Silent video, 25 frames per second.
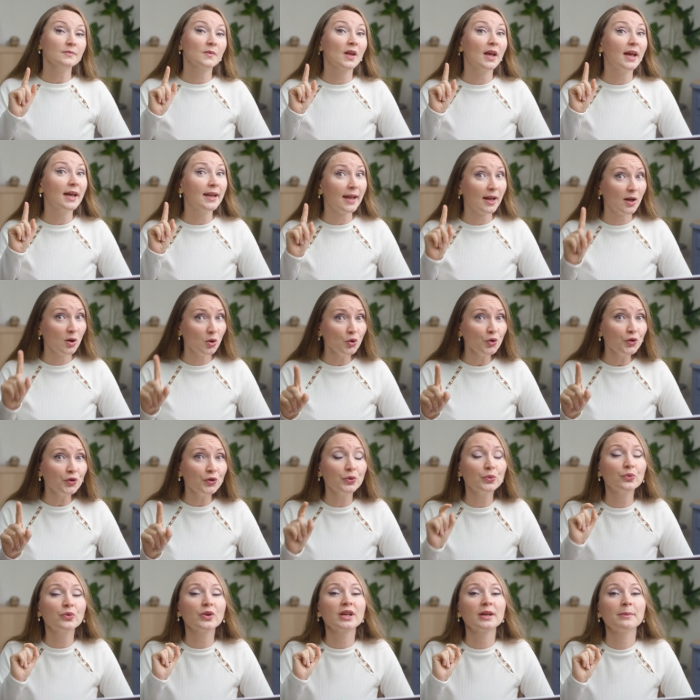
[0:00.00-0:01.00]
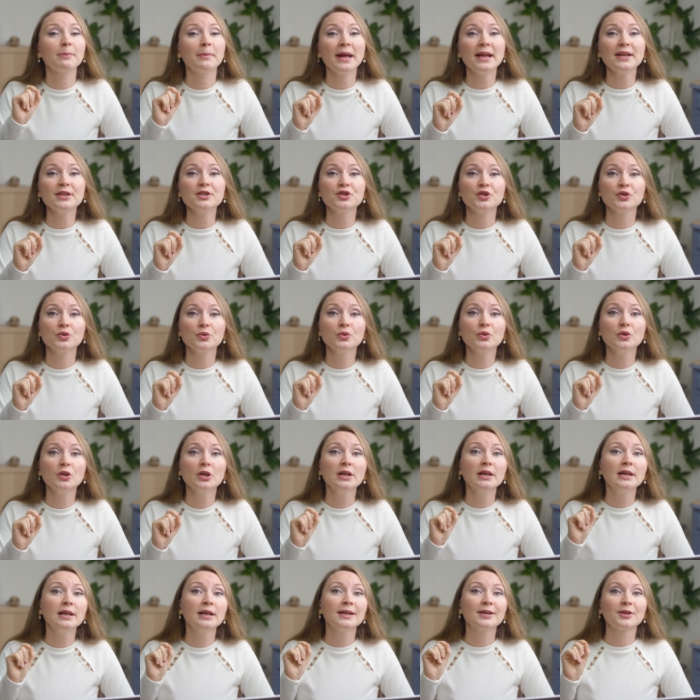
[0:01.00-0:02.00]
And I also recommend you
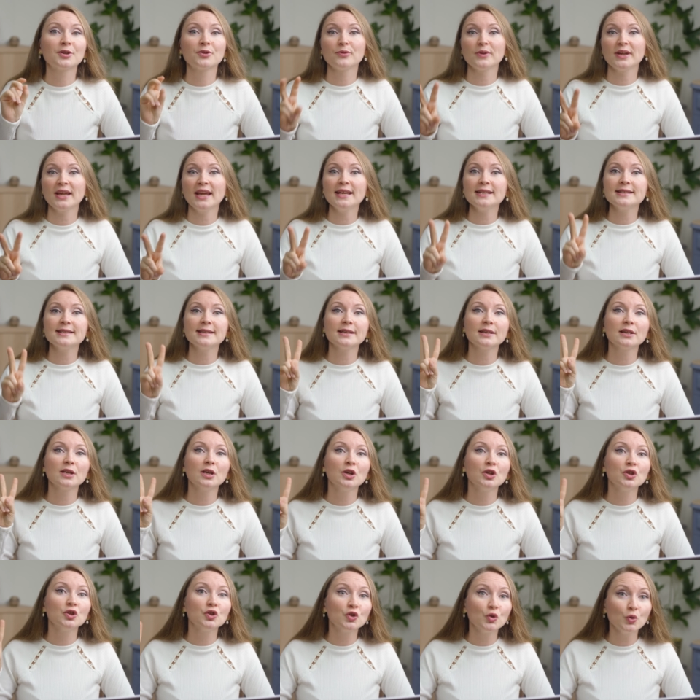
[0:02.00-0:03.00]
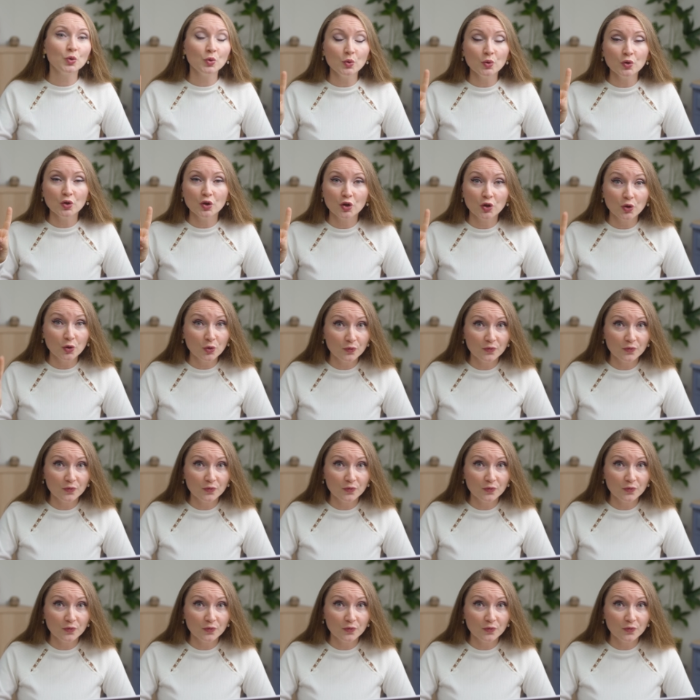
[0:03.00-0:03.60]
creating two new